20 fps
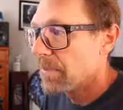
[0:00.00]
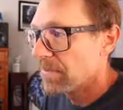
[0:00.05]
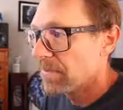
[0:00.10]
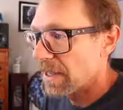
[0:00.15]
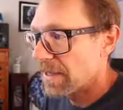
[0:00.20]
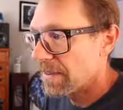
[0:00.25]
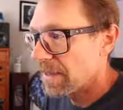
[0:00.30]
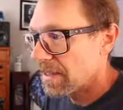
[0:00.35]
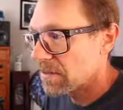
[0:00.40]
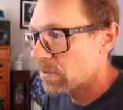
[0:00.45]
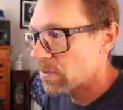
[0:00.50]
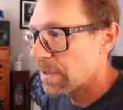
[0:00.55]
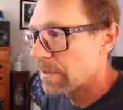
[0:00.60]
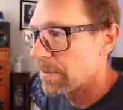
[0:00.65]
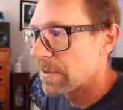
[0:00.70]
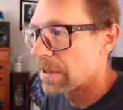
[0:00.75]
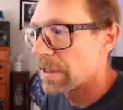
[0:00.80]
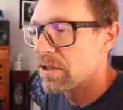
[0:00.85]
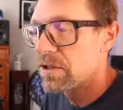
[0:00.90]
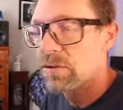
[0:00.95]
And that's what I'm
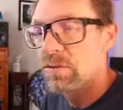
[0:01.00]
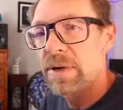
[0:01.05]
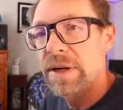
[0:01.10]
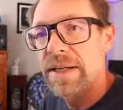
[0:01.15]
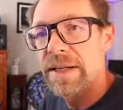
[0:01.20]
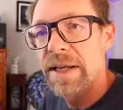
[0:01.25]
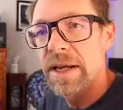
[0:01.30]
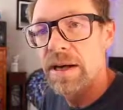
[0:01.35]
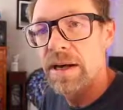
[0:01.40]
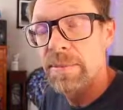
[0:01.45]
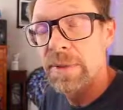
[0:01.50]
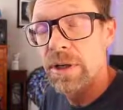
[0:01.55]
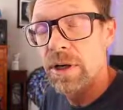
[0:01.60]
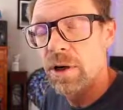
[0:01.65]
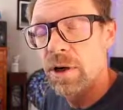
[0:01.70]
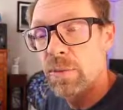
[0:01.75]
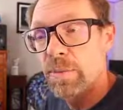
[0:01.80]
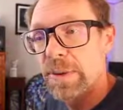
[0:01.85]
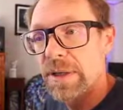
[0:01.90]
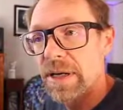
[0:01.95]
going to do right now. I'm going to
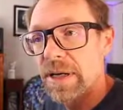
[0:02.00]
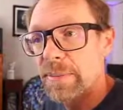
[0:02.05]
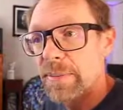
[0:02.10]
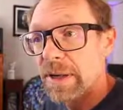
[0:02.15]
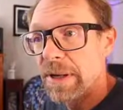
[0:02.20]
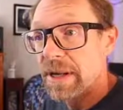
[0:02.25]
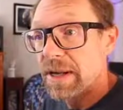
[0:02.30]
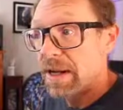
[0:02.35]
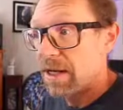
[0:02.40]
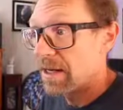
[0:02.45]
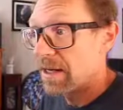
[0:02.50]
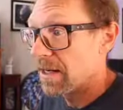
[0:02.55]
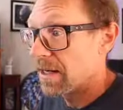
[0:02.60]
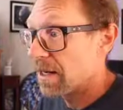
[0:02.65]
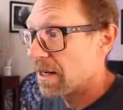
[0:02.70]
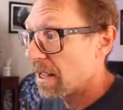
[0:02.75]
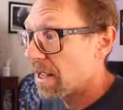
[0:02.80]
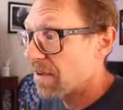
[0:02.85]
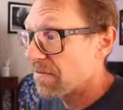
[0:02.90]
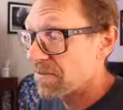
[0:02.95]
open up
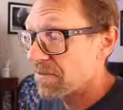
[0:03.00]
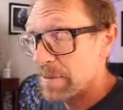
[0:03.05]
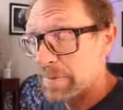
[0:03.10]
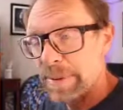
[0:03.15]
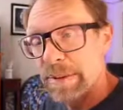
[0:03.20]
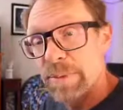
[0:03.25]
an FTP